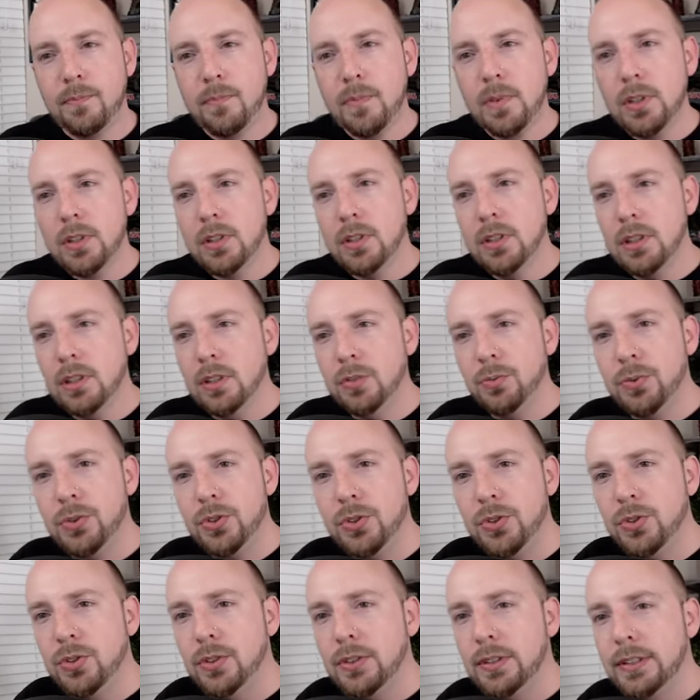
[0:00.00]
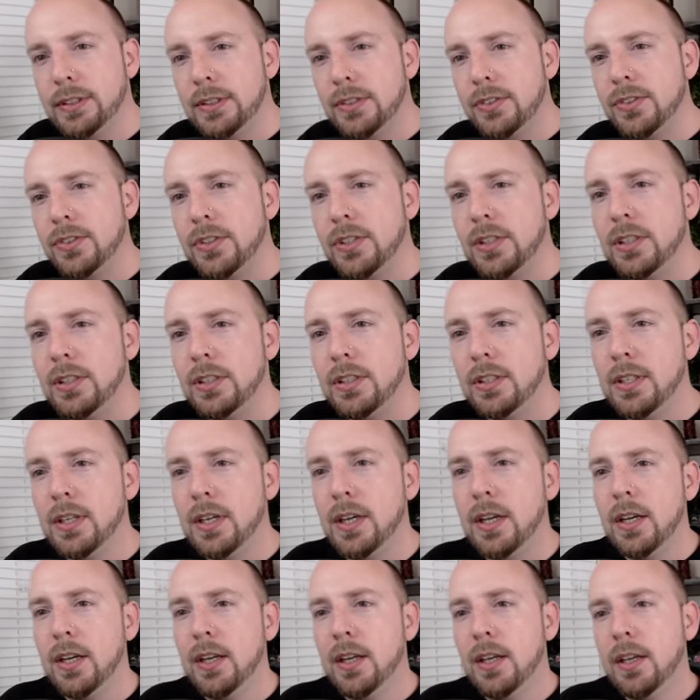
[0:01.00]
Uh, would you like to see
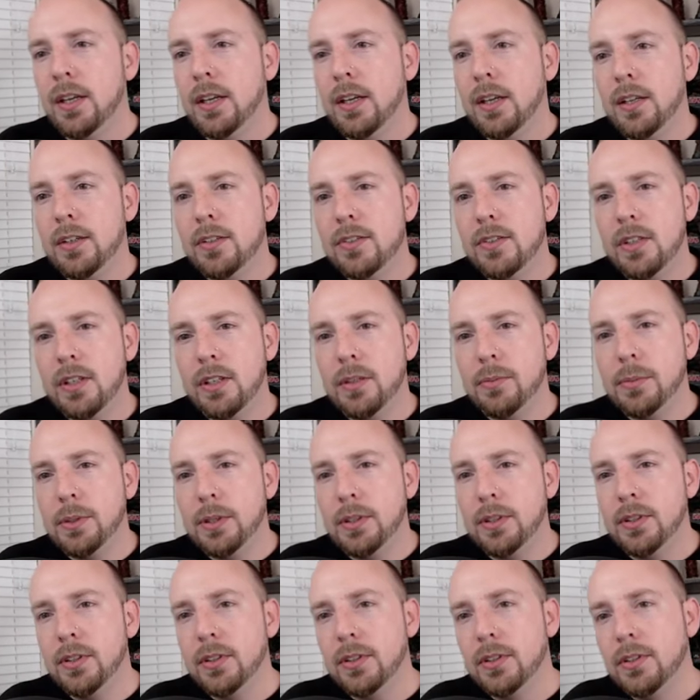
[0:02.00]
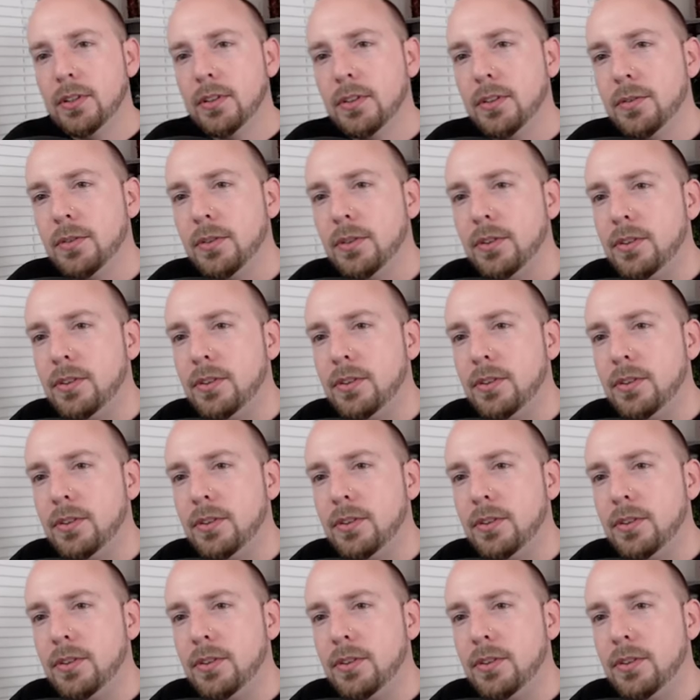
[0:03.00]
same here.